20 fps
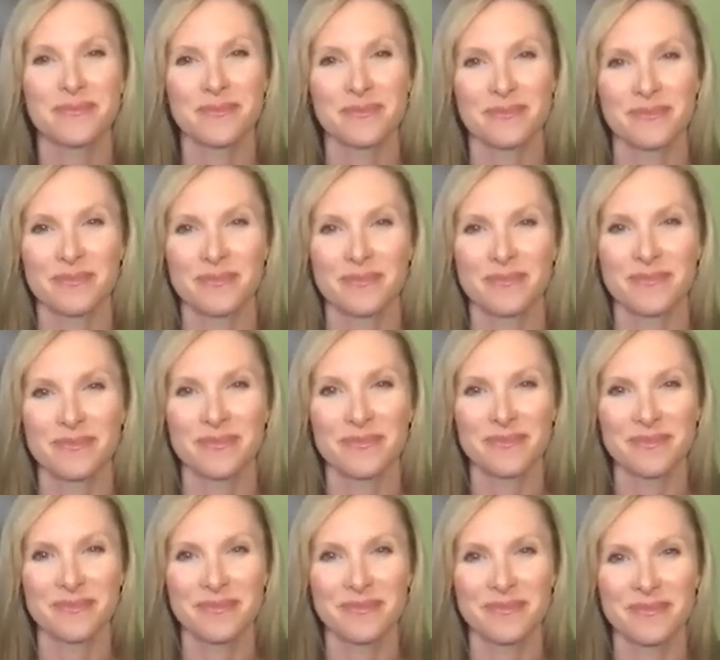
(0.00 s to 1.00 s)

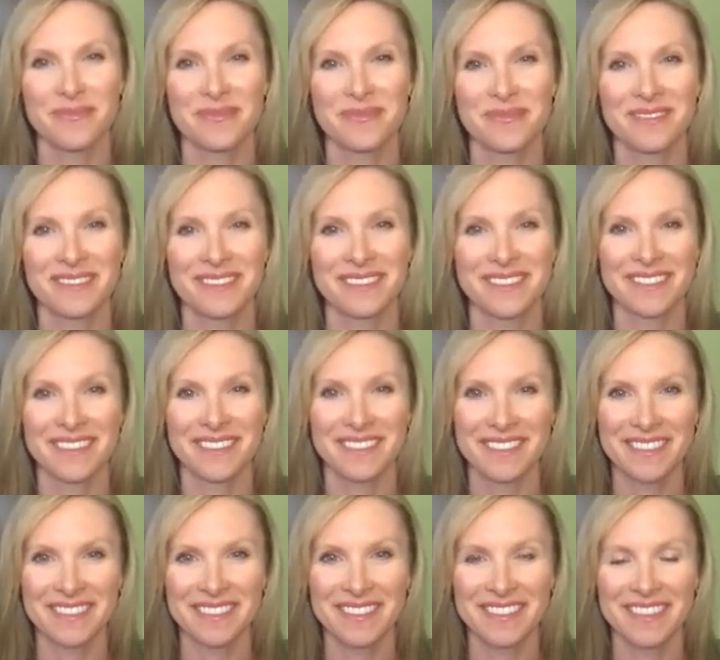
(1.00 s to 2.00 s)

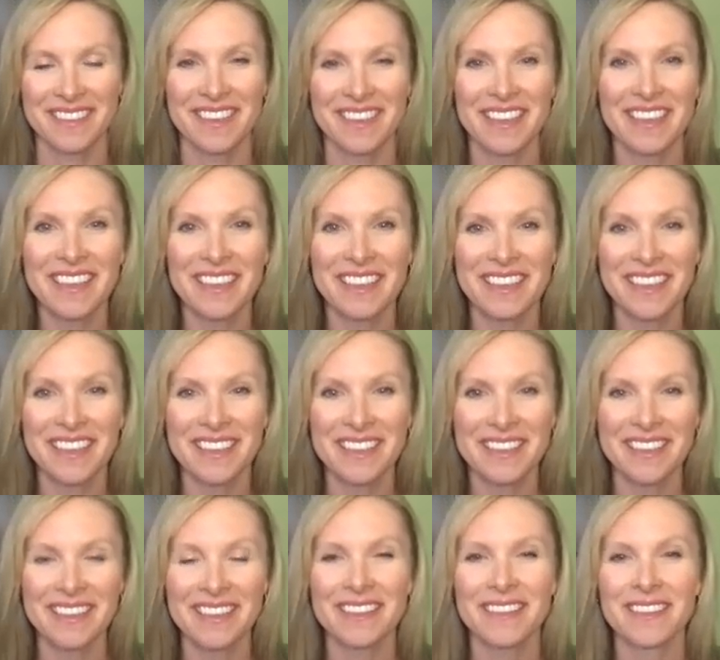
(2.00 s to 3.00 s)

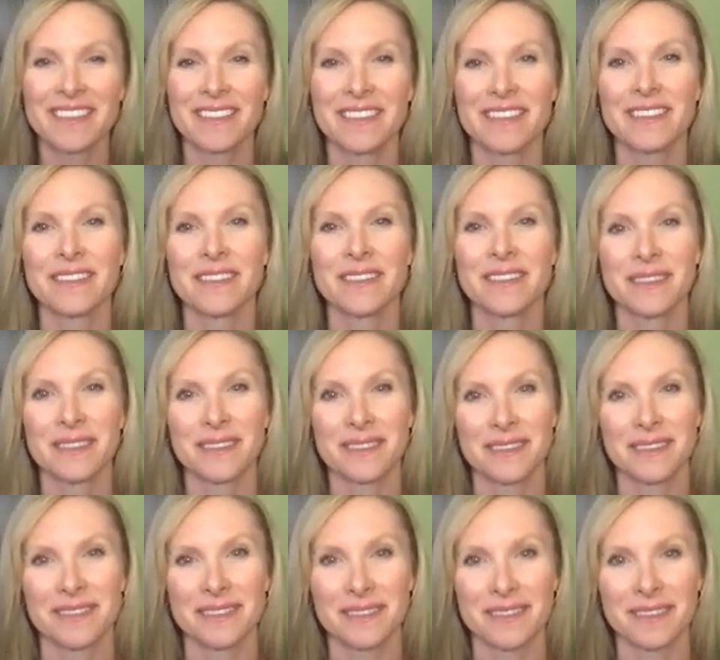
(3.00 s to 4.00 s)

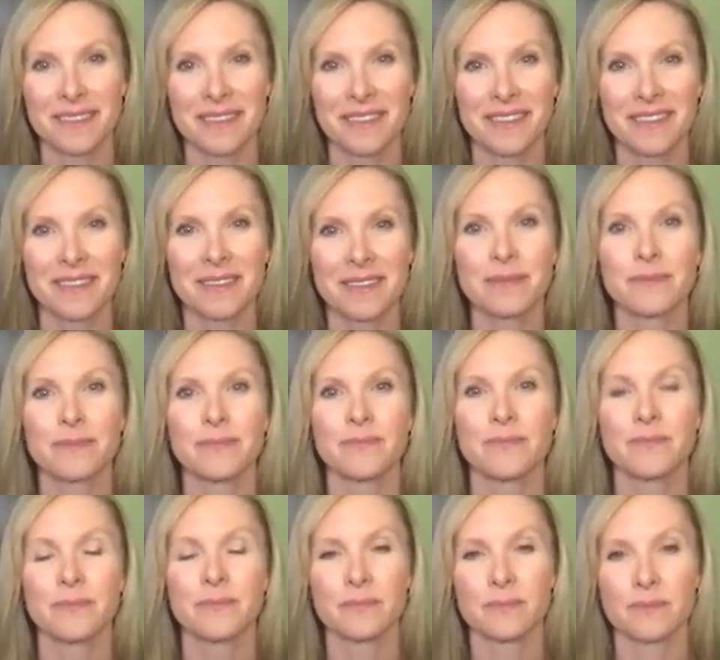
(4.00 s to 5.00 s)

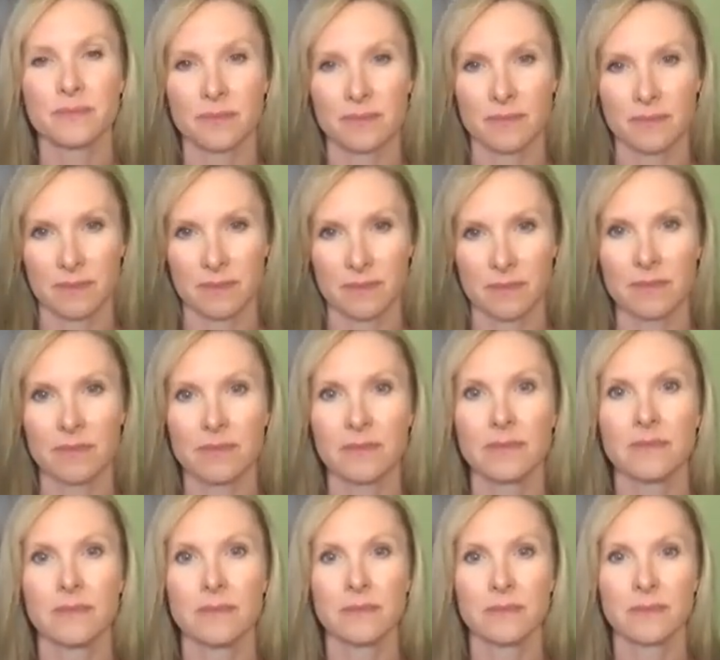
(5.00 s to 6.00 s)

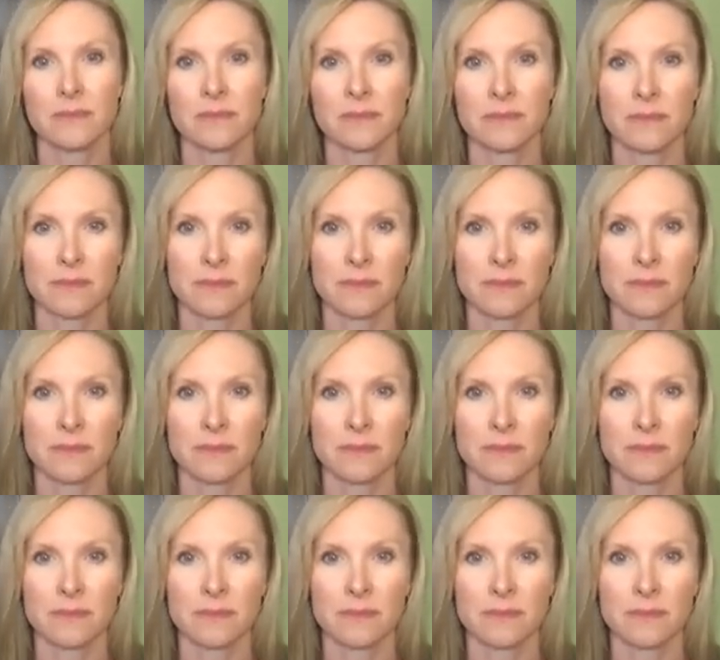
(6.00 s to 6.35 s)
[no speech]